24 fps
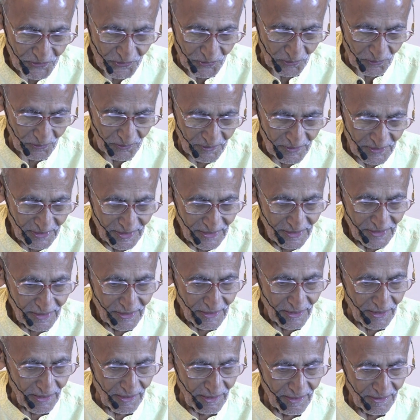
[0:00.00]
So,
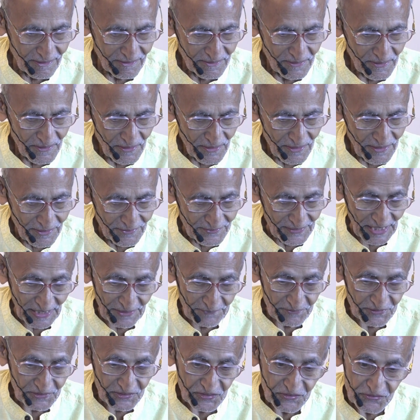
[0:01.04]

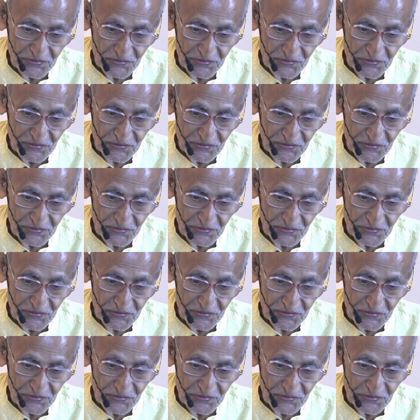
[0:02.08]
that